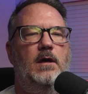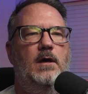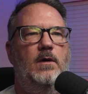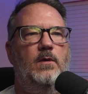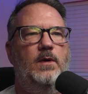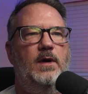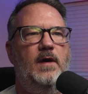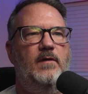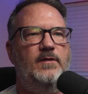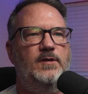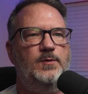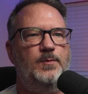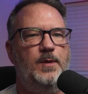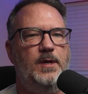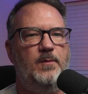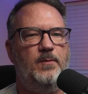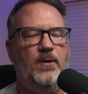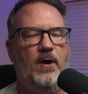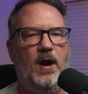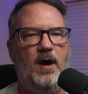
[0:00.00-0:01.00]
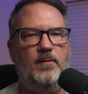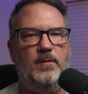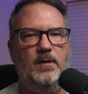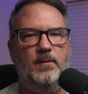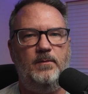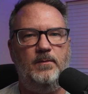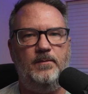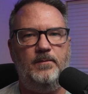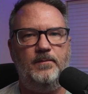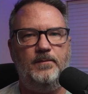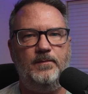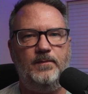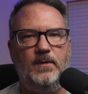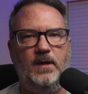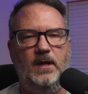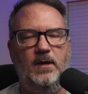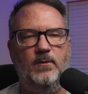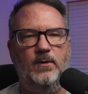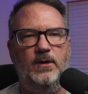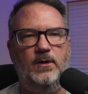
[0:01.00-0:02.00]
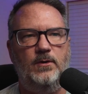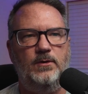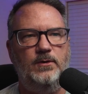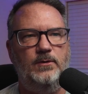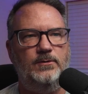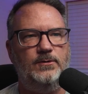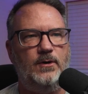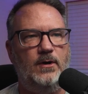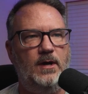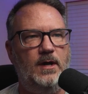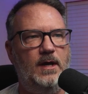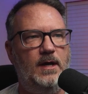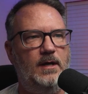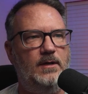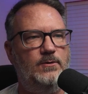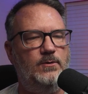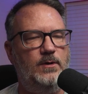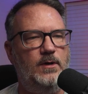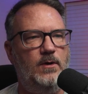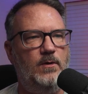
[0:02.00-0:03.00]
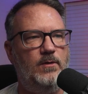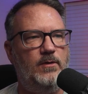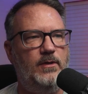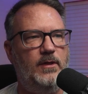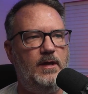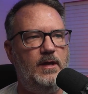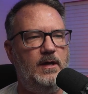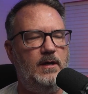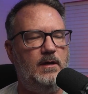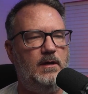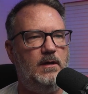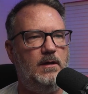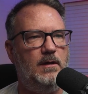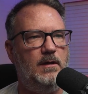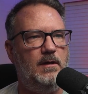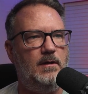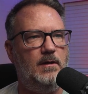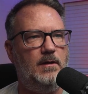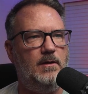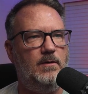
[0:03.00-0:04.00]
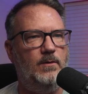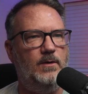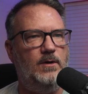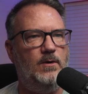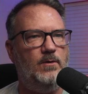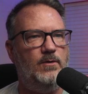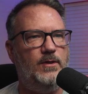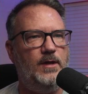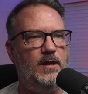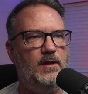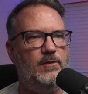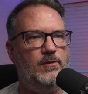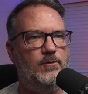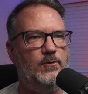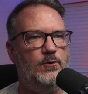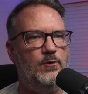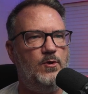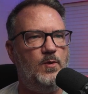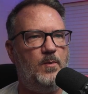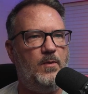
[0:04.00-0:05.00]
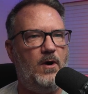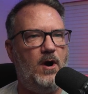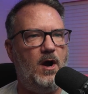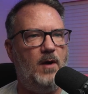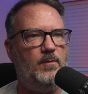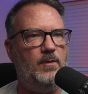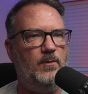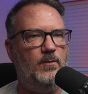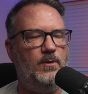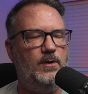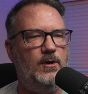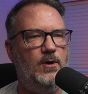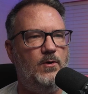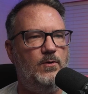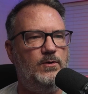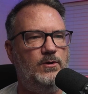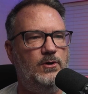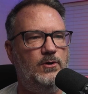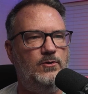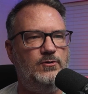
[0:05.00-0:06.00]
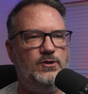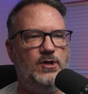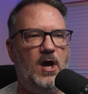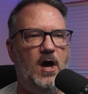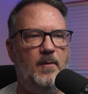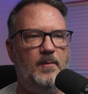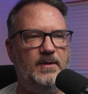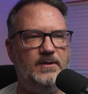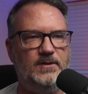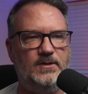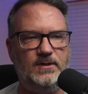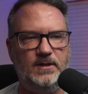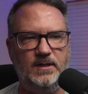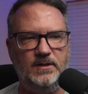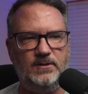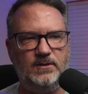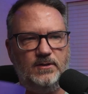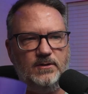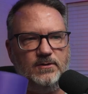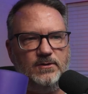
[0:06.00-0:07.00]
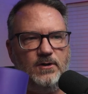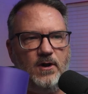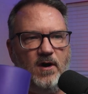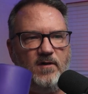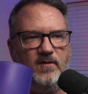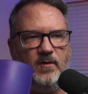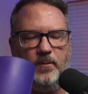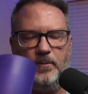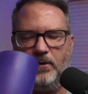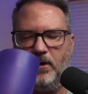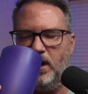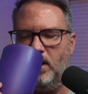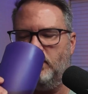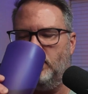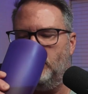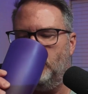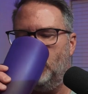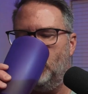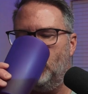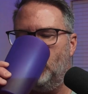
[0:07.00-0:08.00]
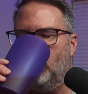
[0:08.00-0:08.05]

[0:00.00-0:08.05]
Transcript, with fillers: we have this big problem, and we don't use our heads. We don't think, we don't think through the problem. We don't use common sense to solve a problem,